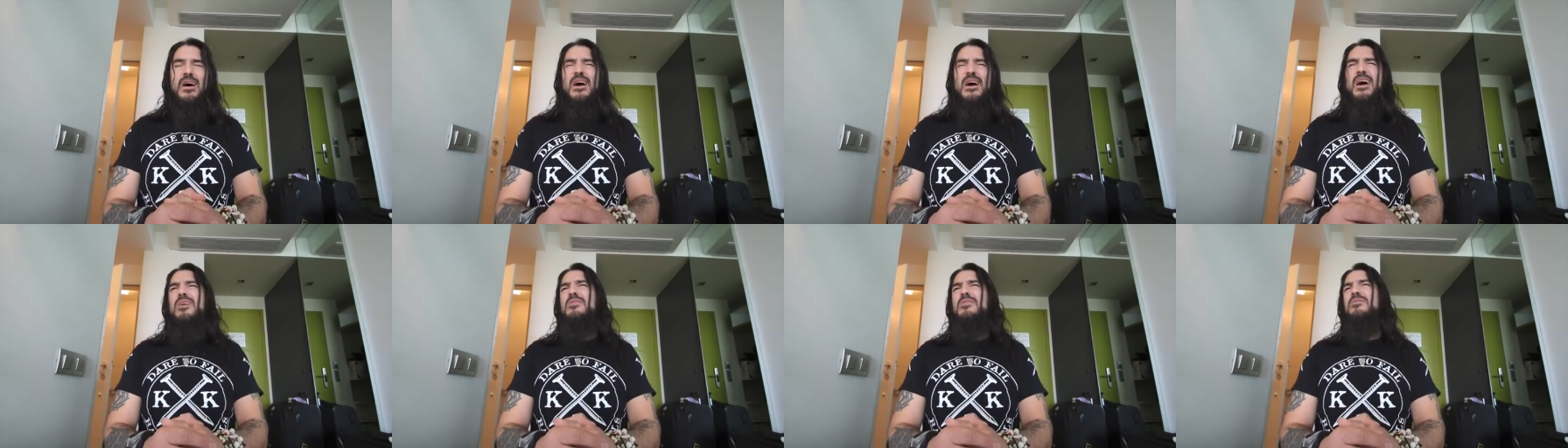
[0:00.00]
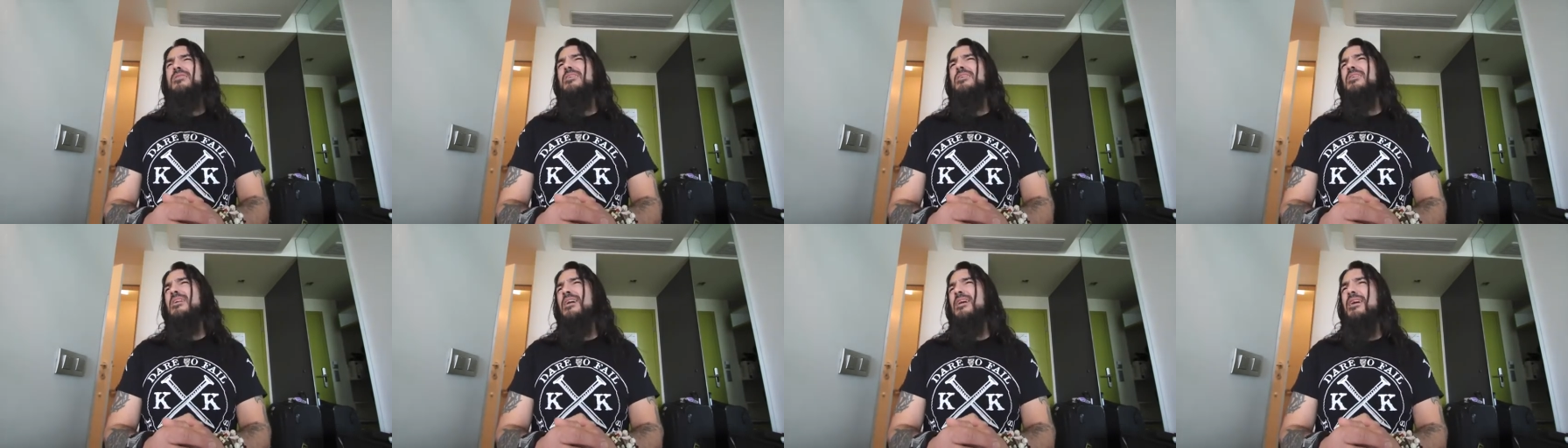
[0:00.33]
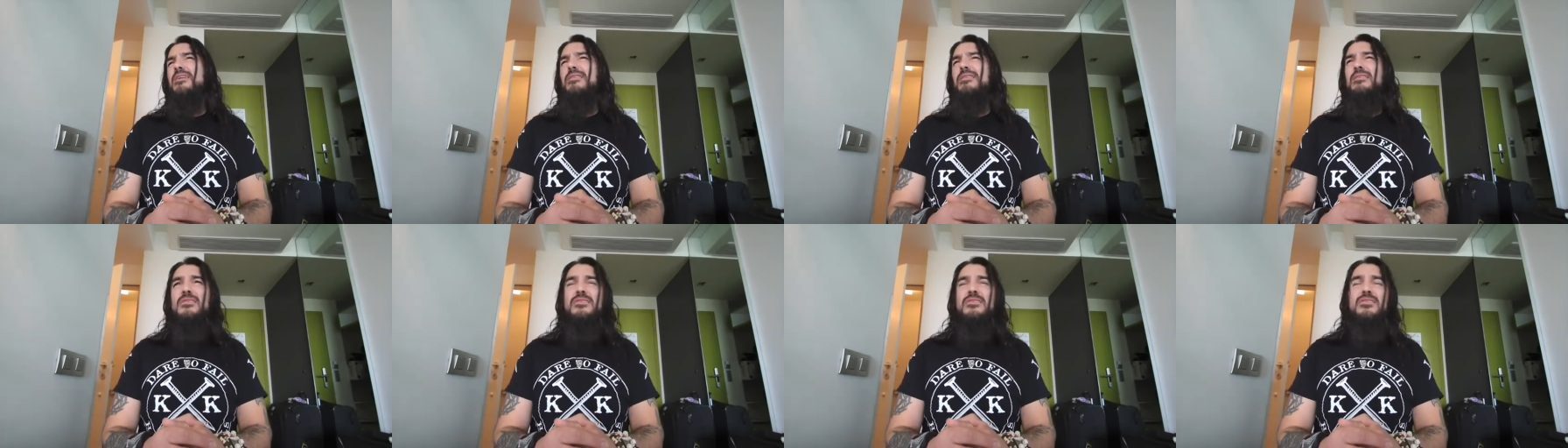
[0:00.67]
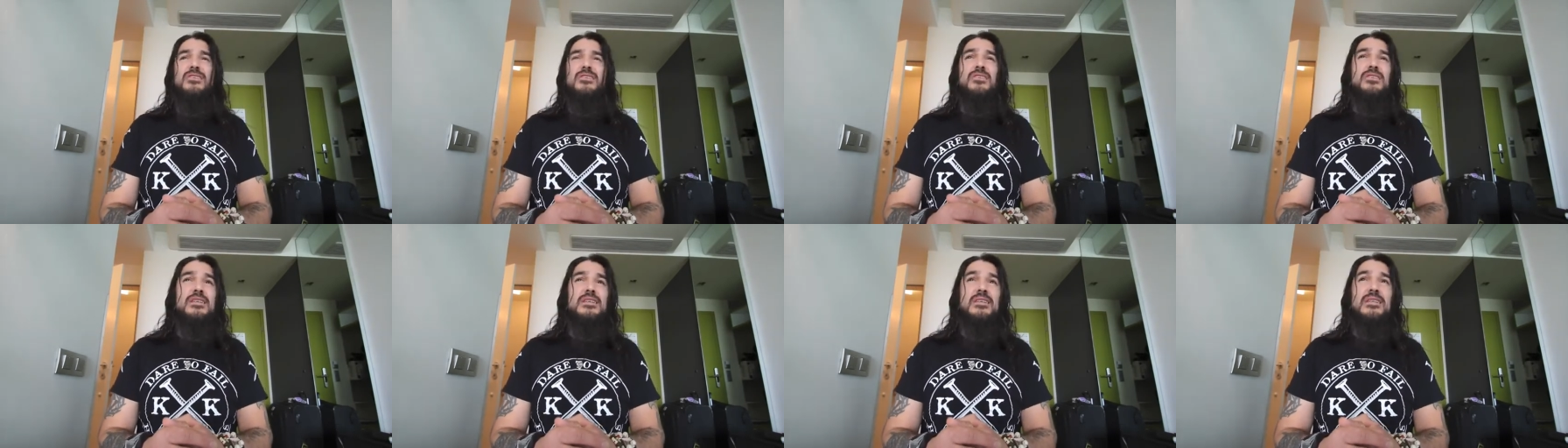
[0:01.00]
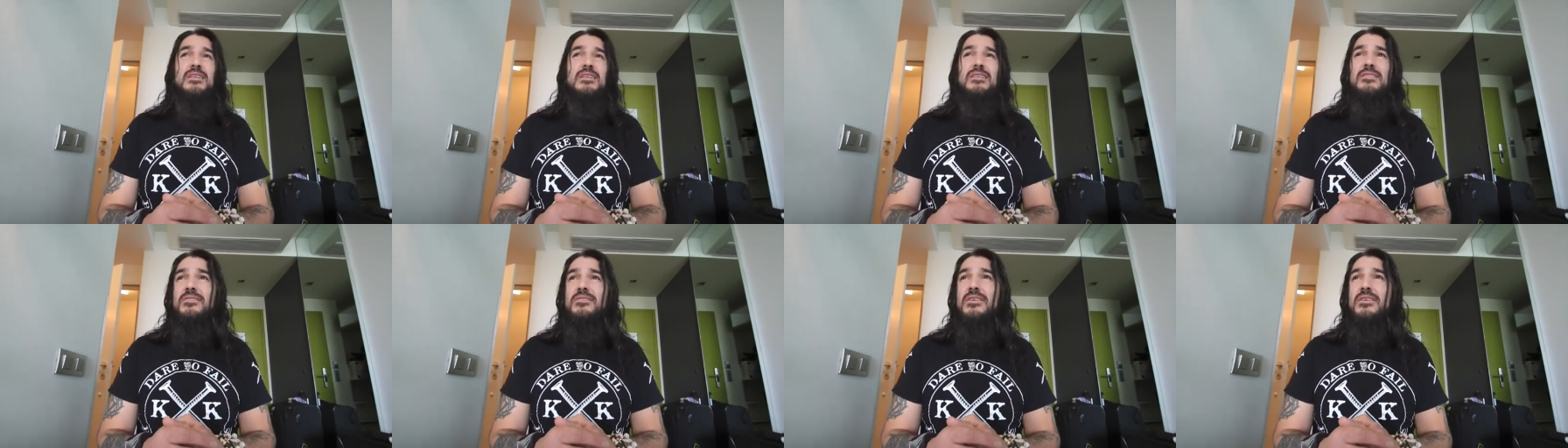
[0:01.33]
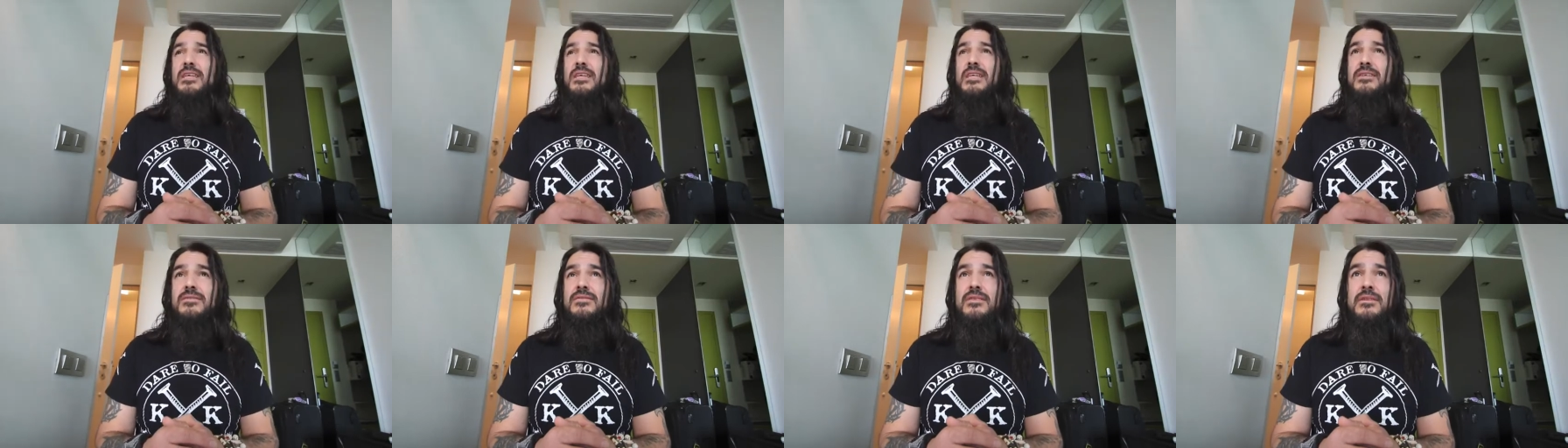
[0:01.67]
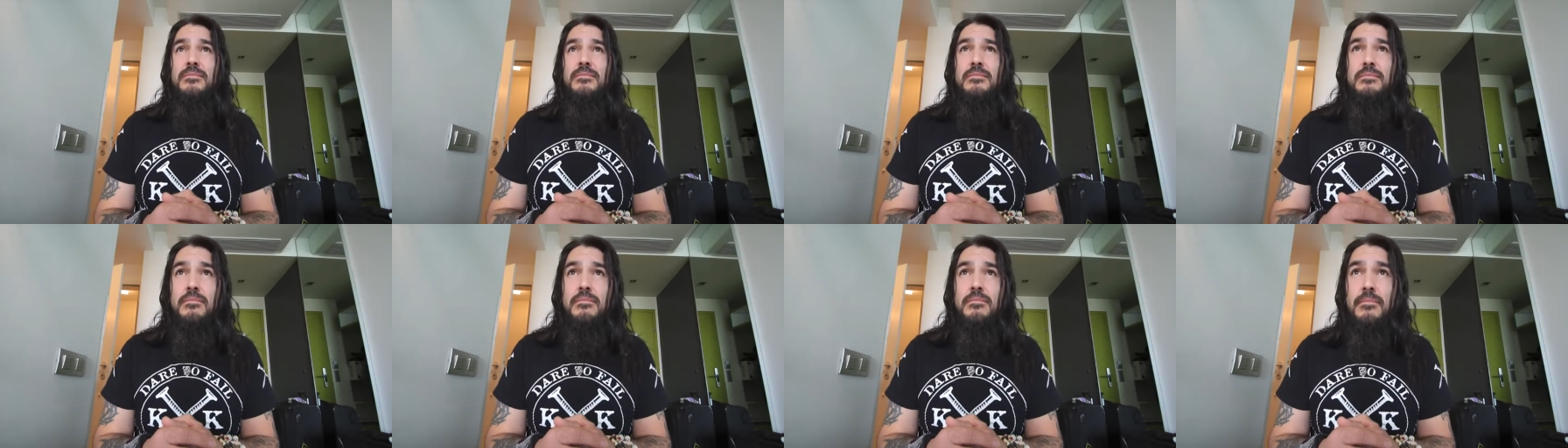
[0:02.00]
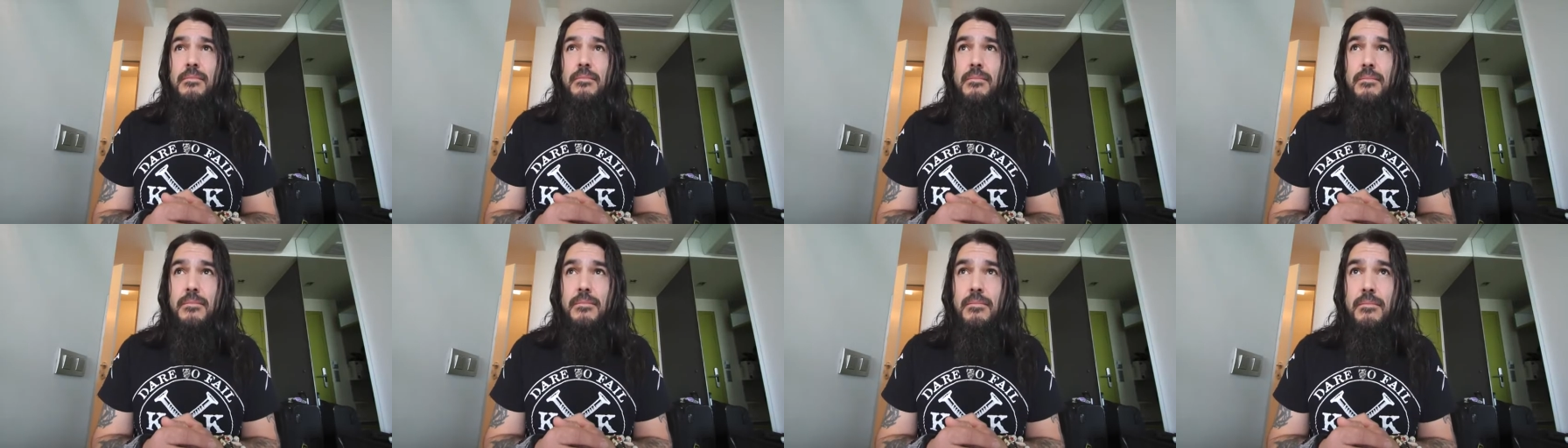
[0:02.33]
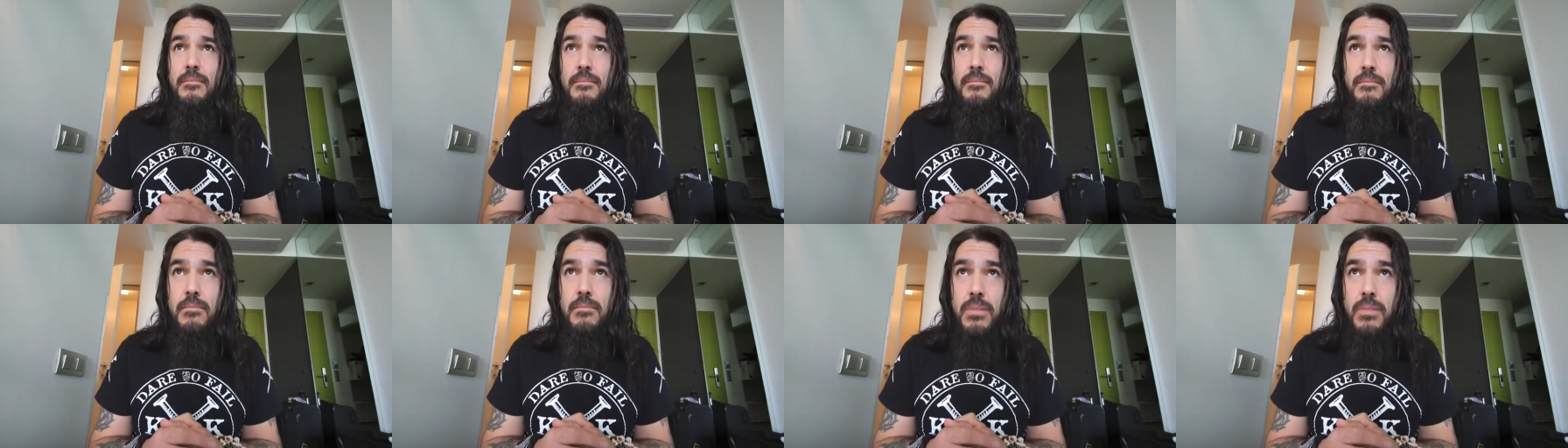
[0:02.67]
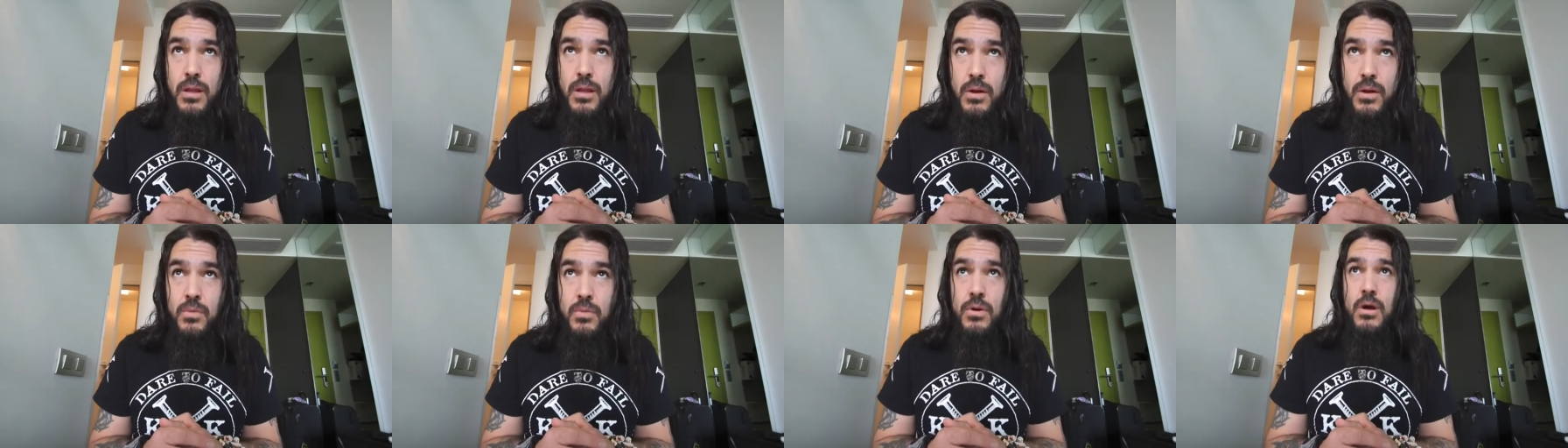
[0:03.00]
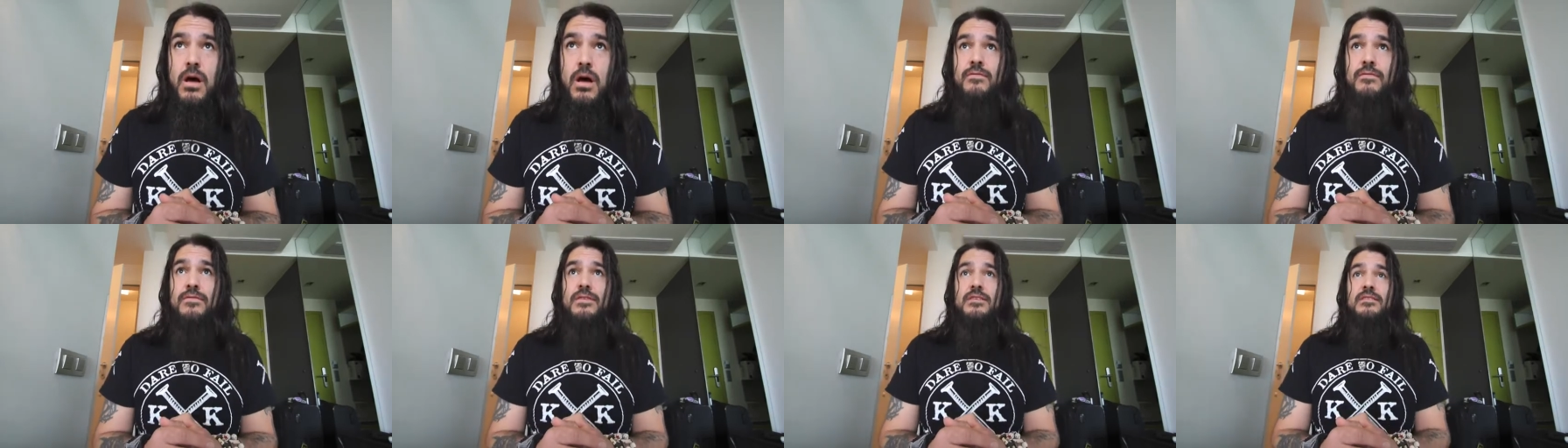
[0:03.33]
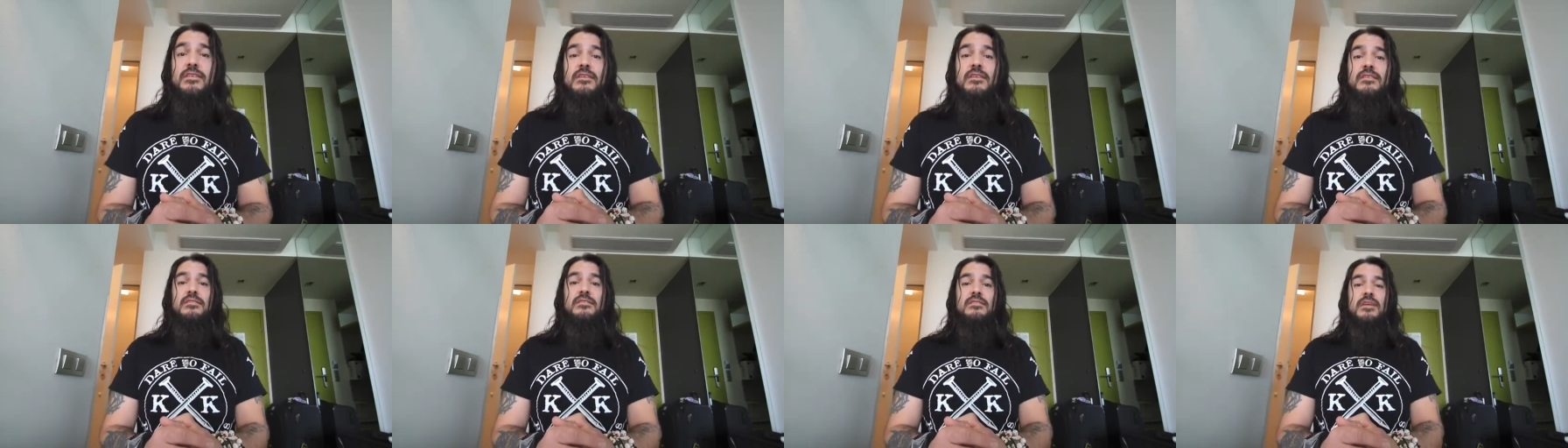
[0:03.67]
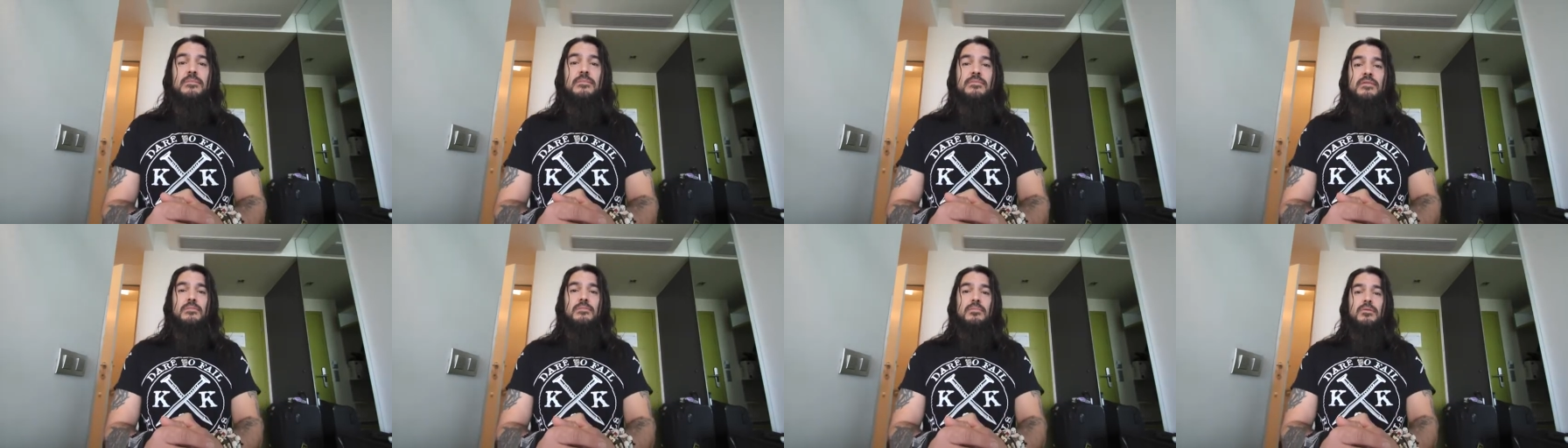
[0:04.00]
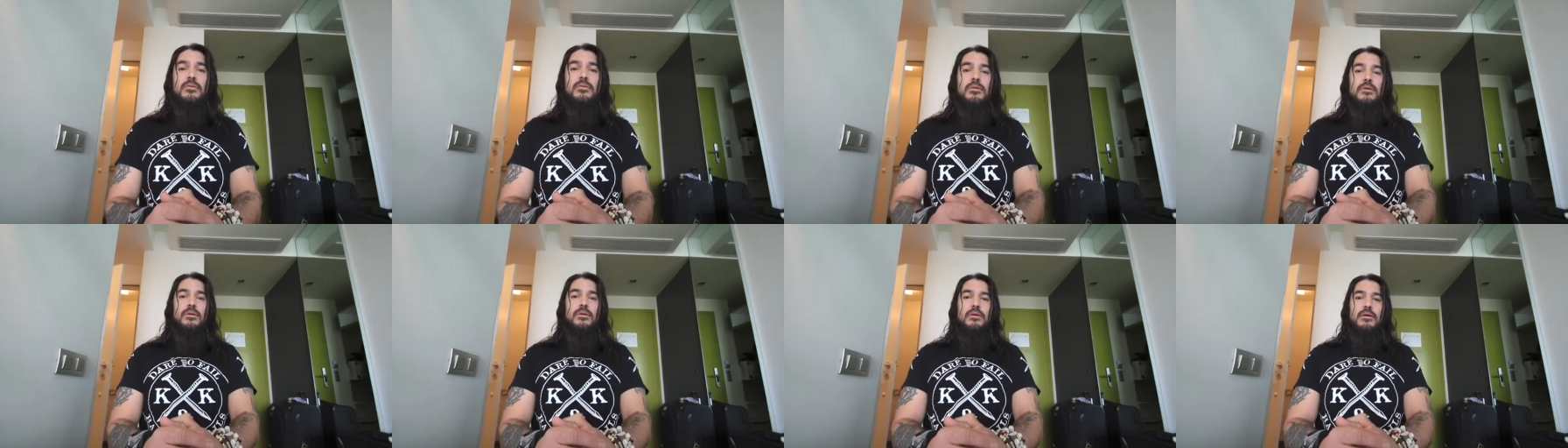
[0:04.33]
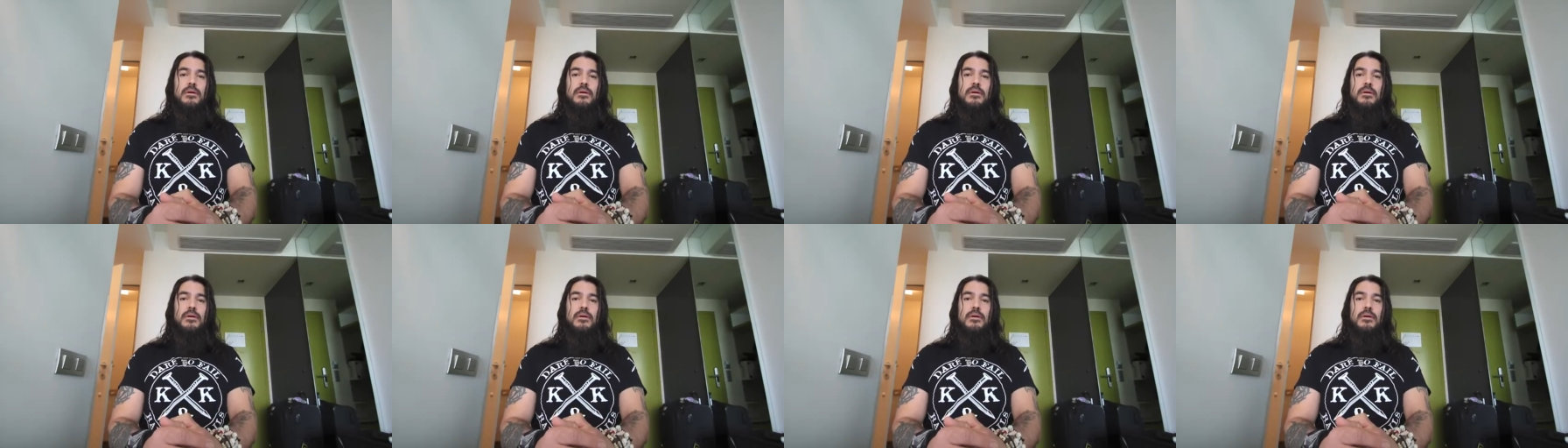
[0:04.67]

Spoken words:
I don't get how this shit is even blown off as acceptable.